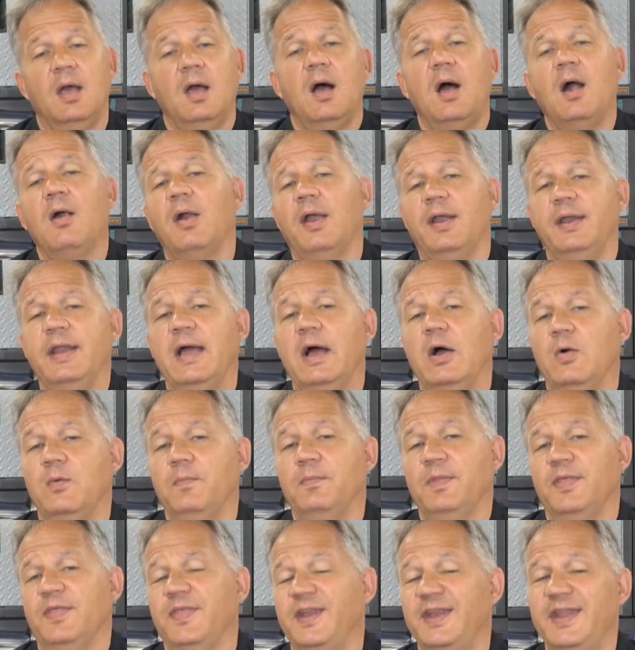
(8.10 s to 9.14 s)
All right,
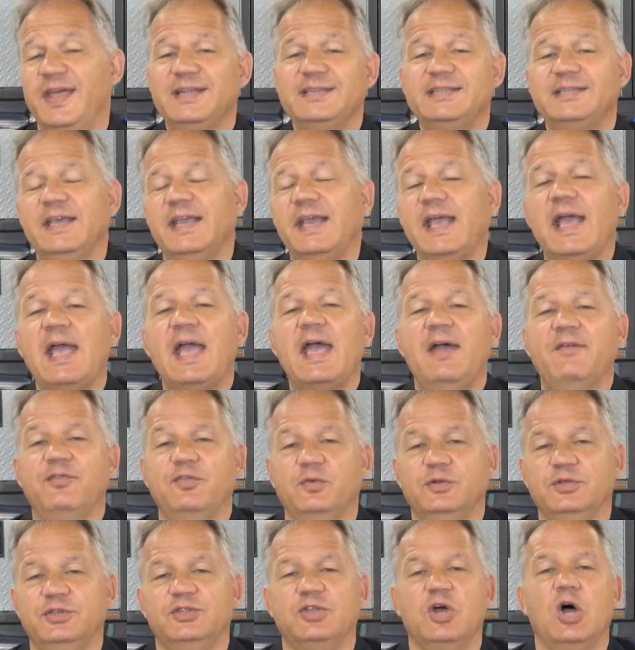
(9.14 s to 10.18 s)
now the next thing I have
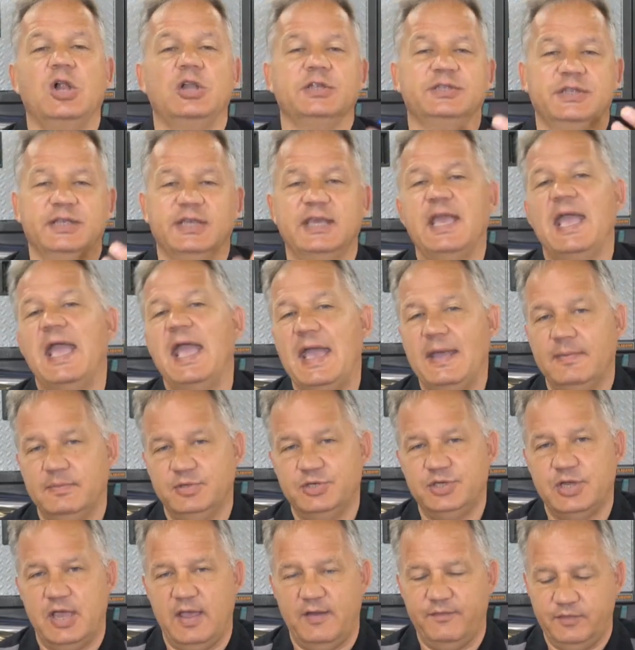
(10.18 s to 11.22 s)
to install is the
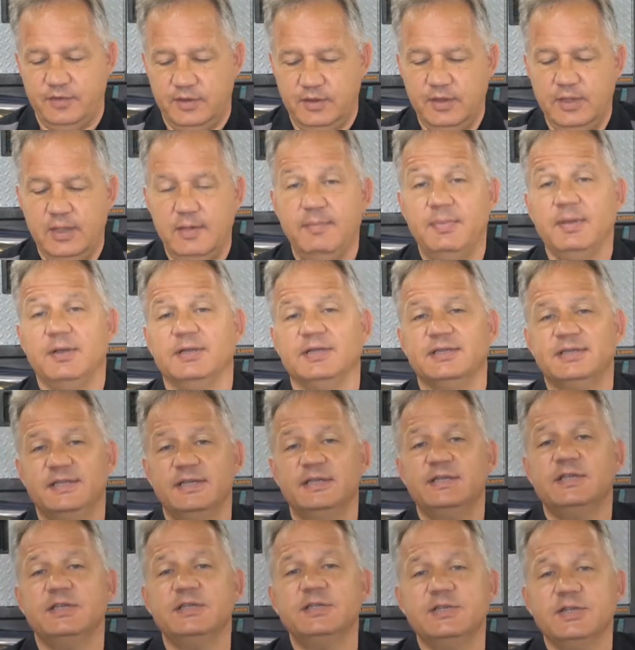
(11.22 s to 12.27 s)
camshaft because
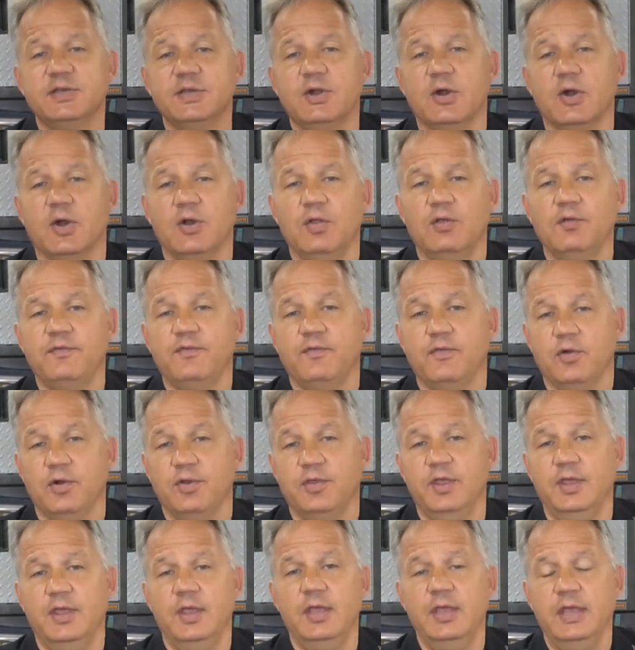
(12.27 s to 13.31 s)
this is the girdle for
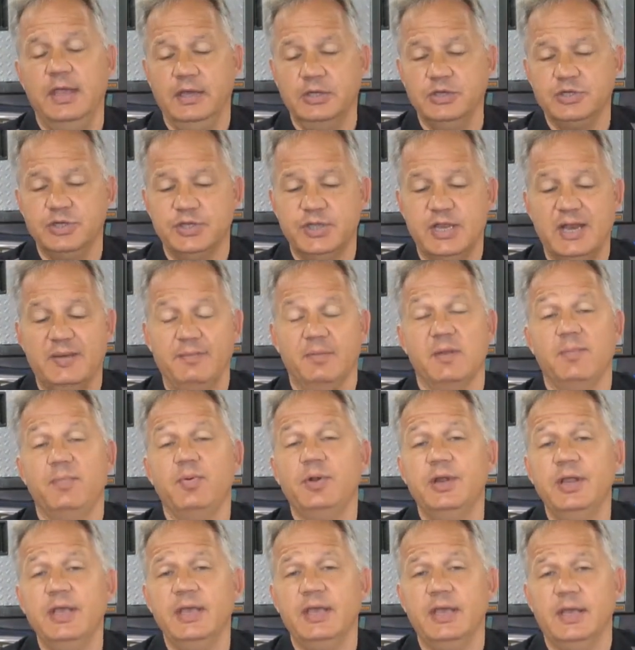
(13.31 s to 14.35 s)
the engine that I'm going to be
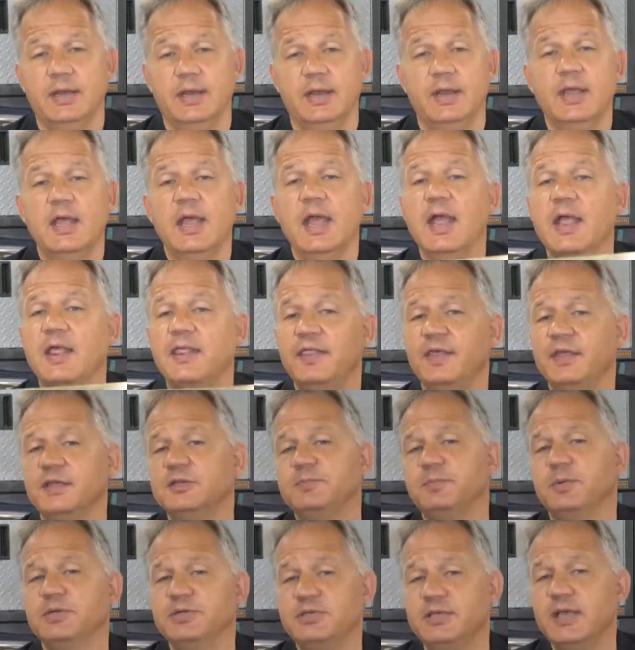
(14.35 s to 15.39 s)
putting in.
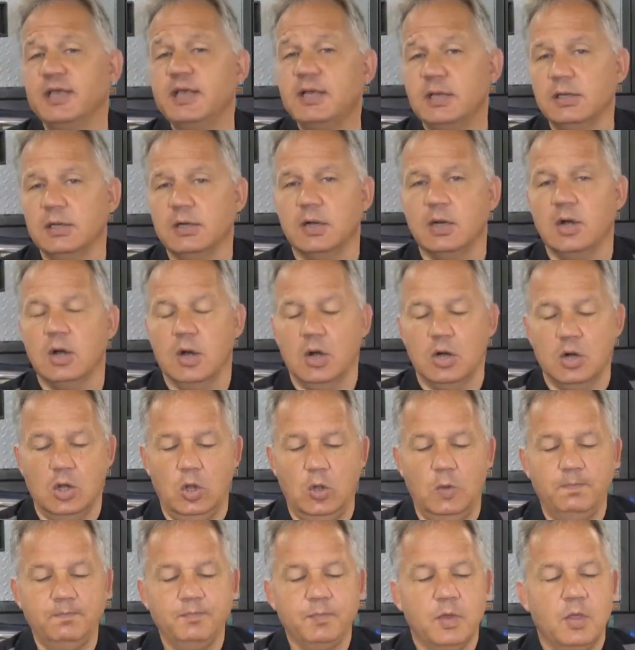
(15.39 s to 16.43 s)
This particular
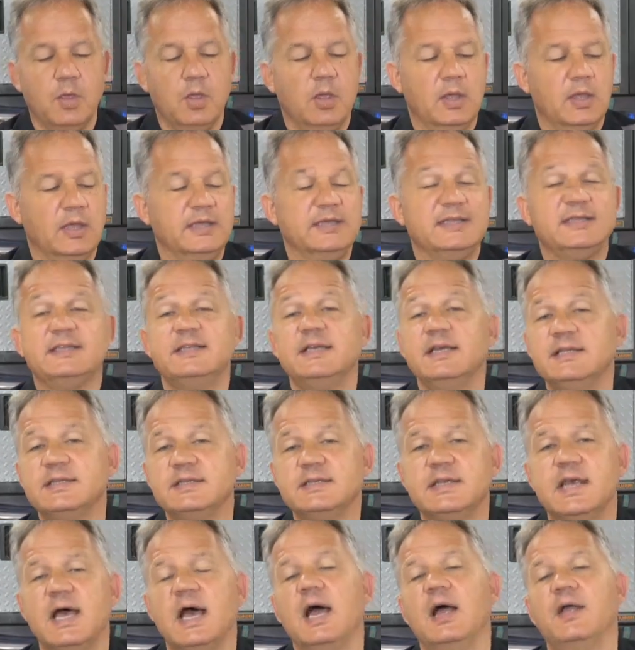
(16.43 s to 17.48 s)
girdle
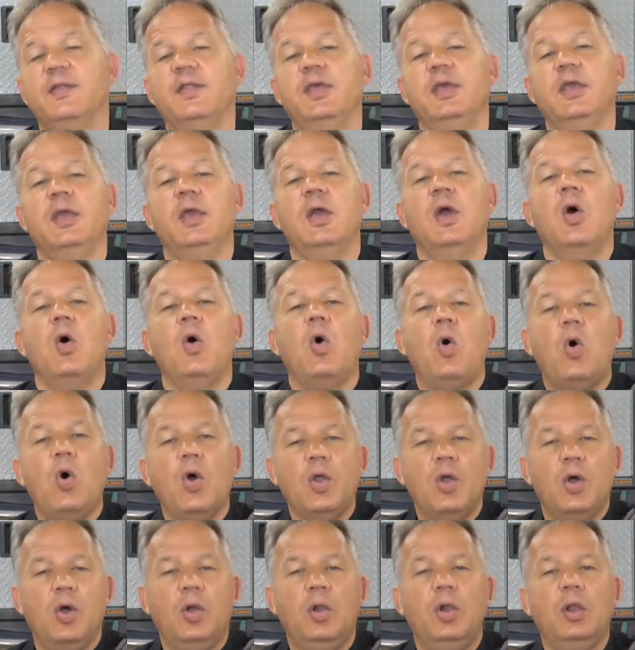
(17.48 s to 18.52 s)
sits on the
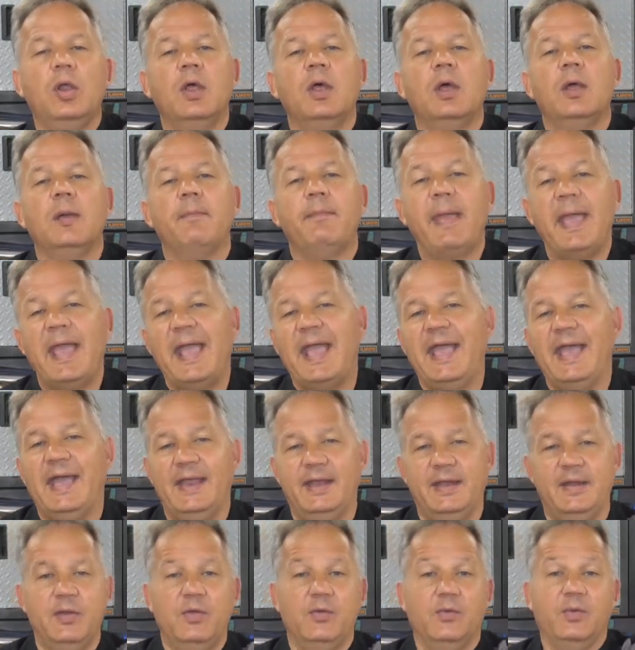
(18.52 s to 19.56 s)
oil
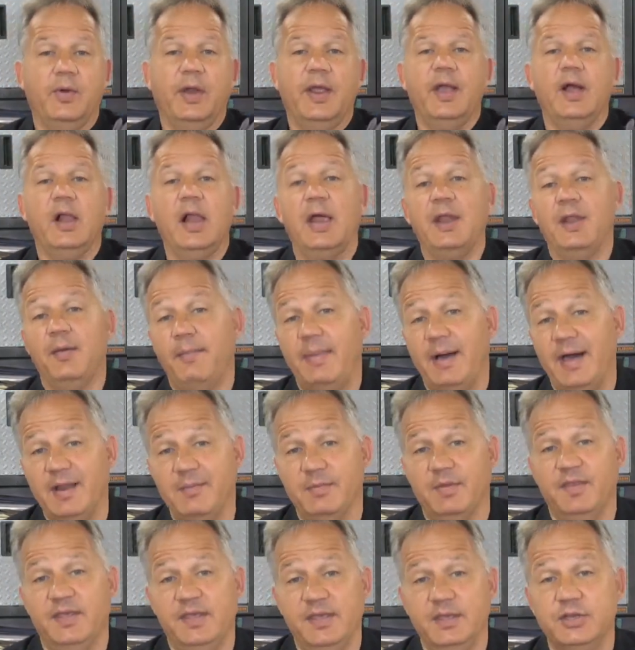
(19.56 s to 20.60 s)
pan rail on the
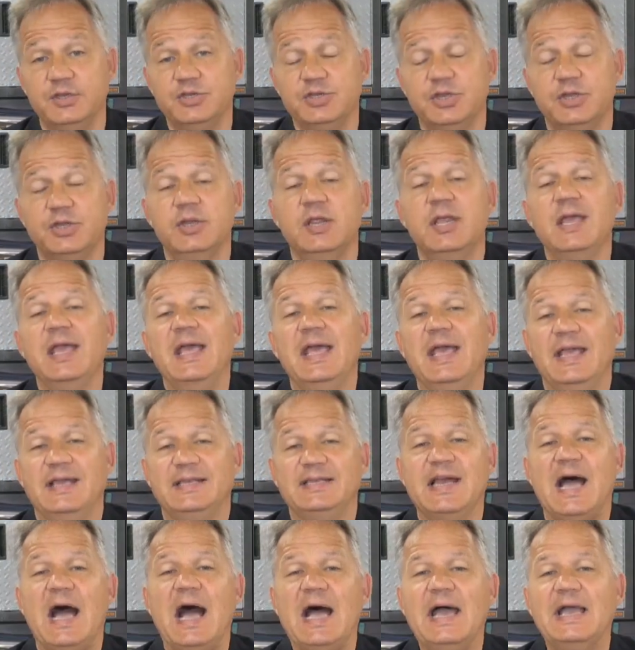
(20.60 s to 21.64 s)
bottom of the engine.
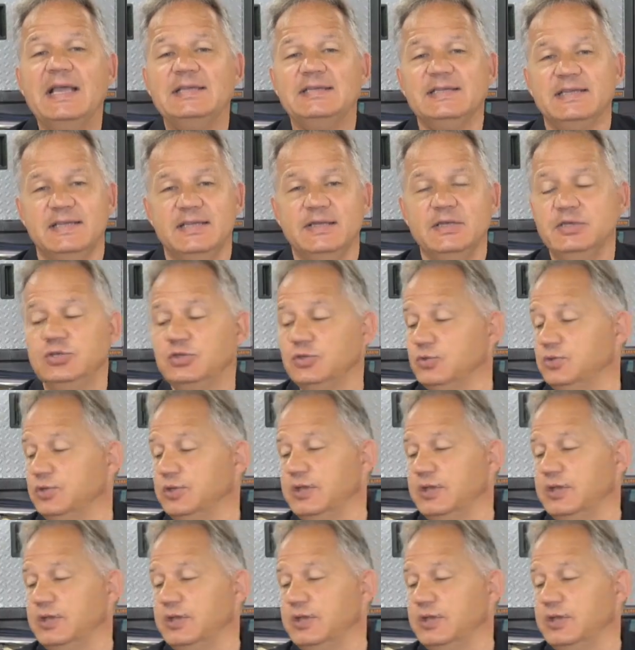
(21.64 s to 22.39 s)
It ties into